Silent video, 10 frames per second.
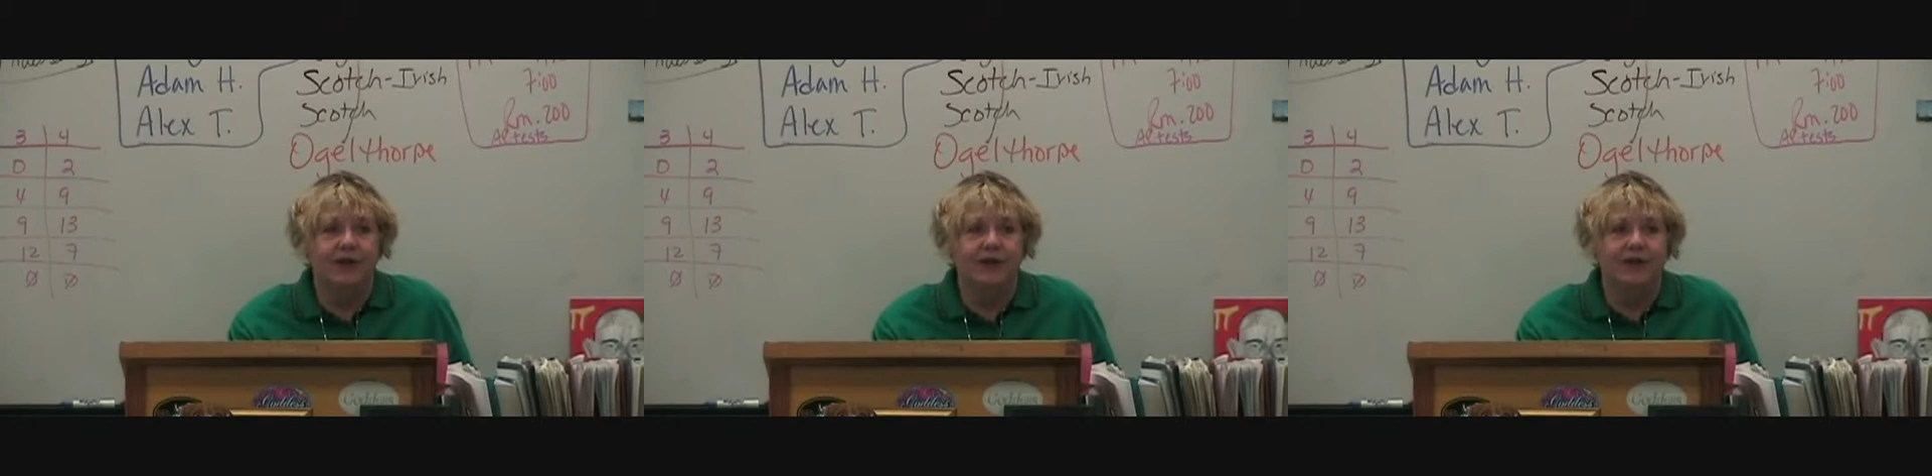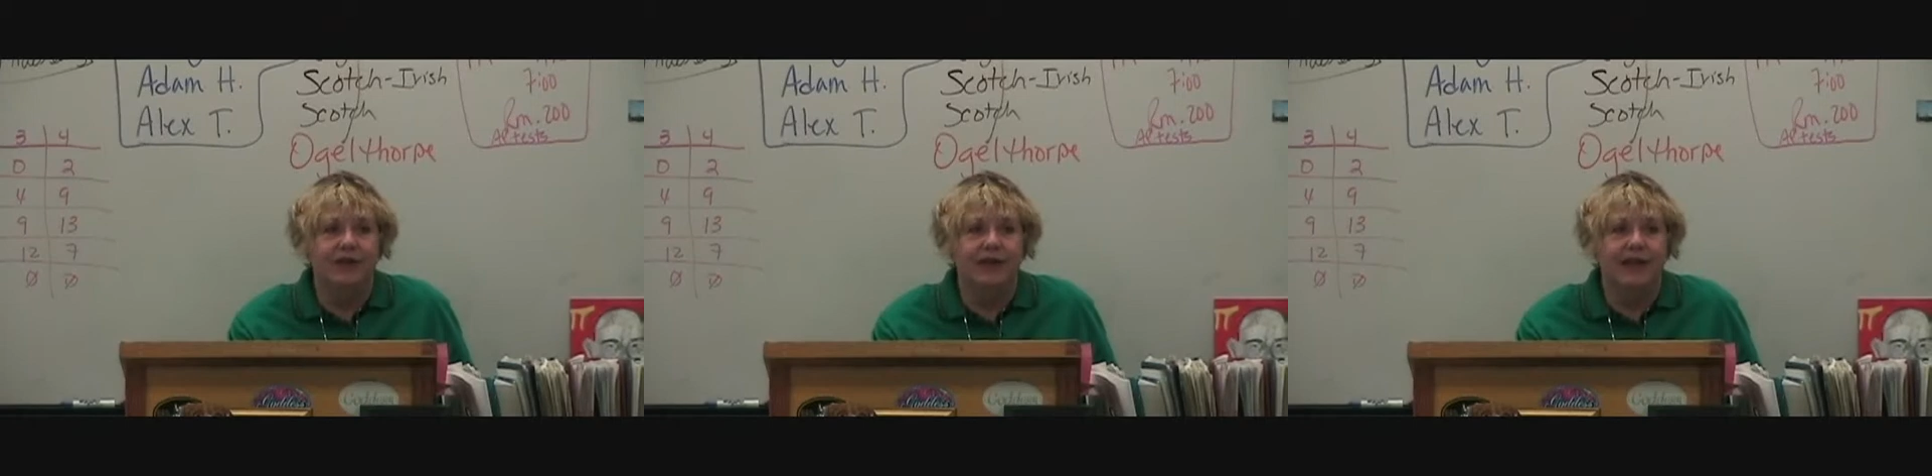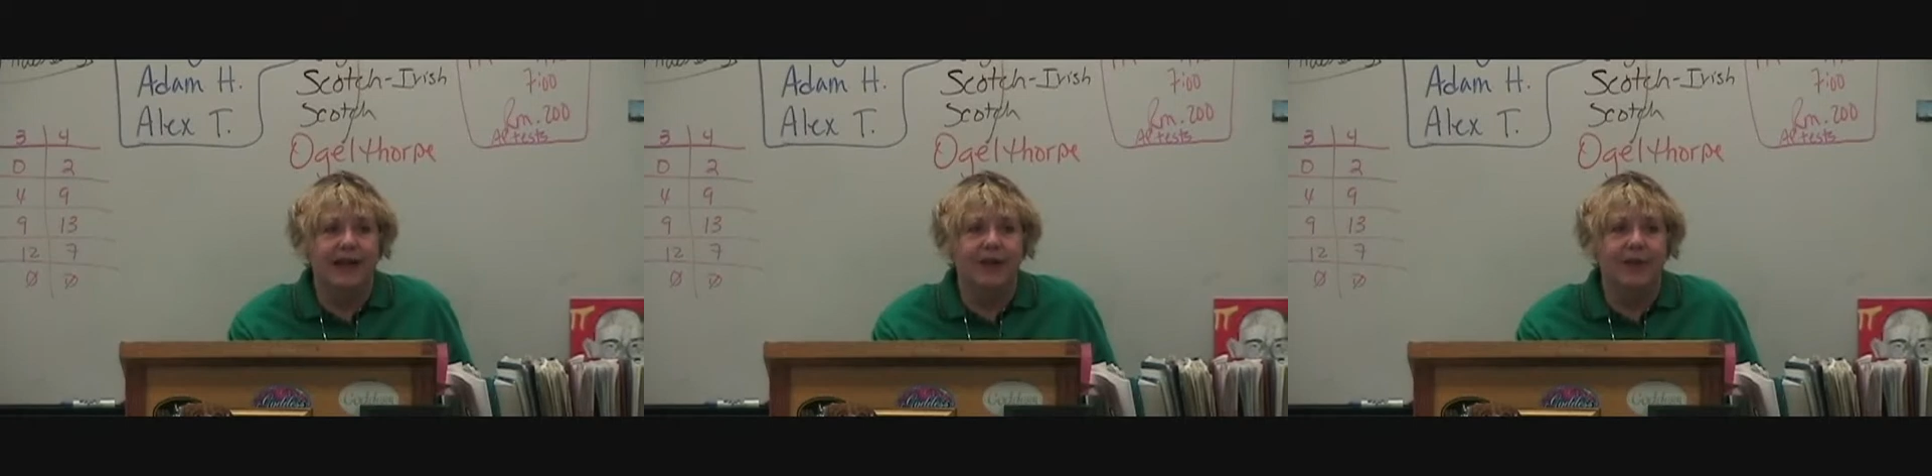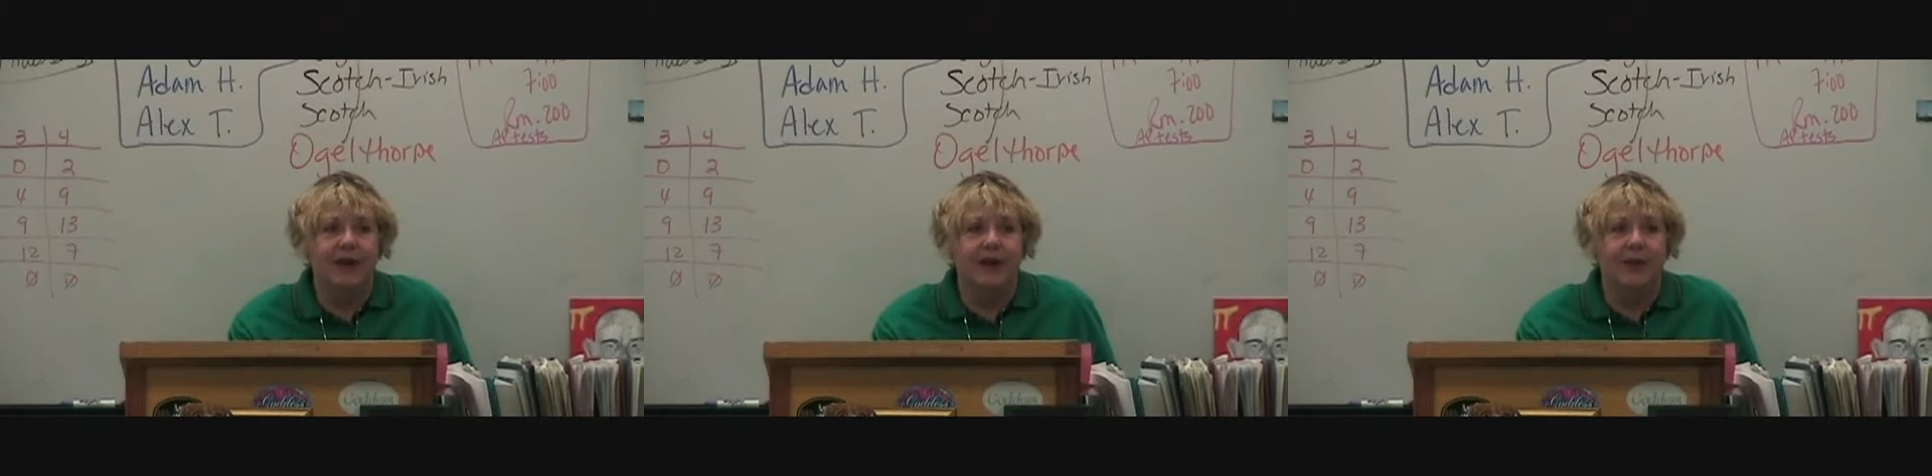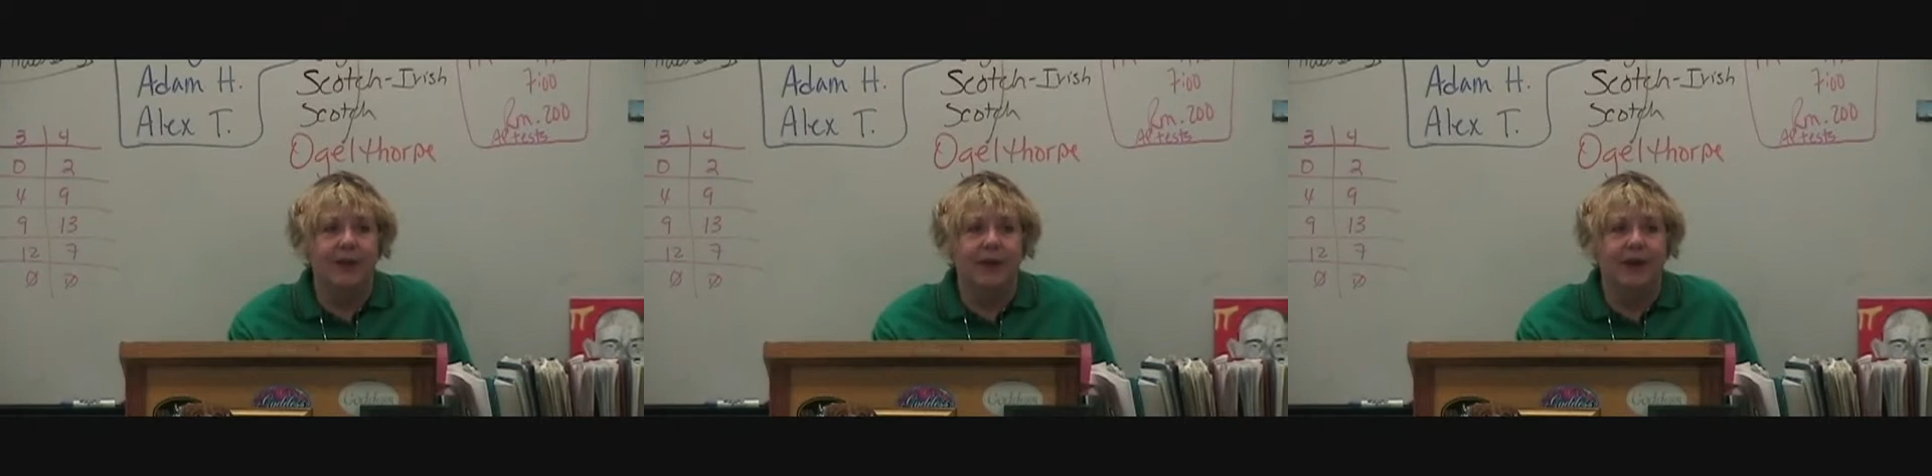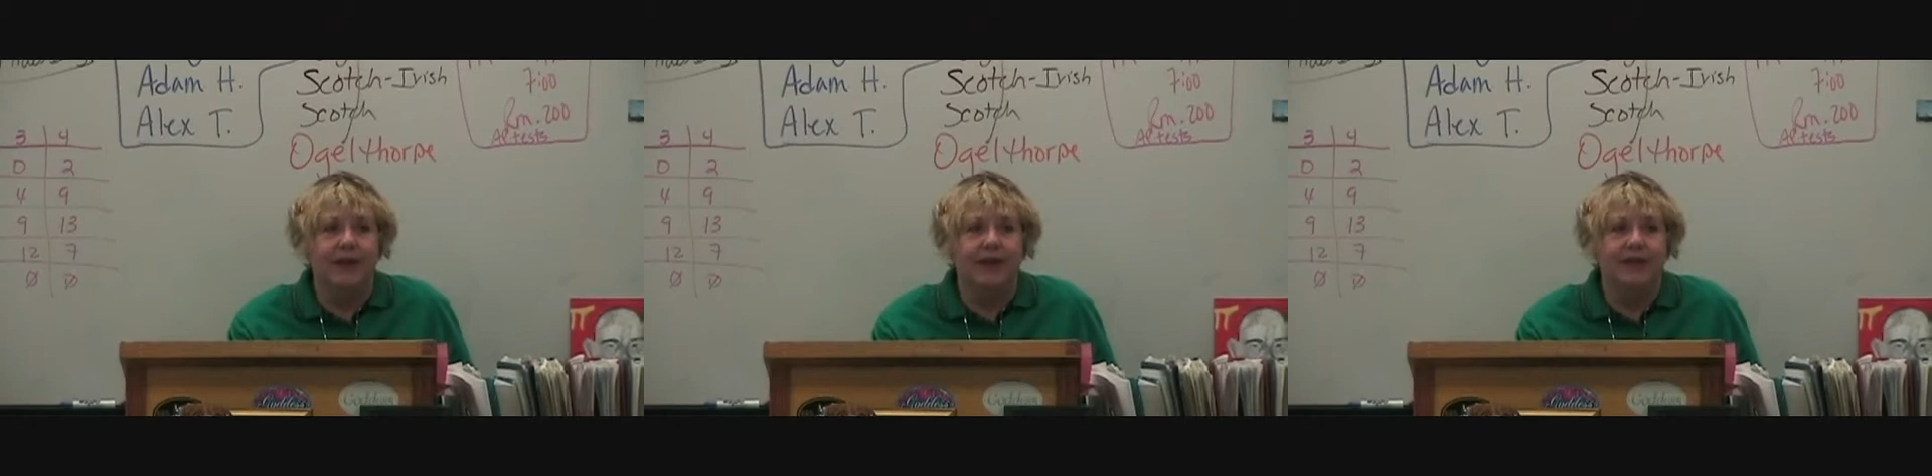New Jersey, Delaware, and you were wealthy,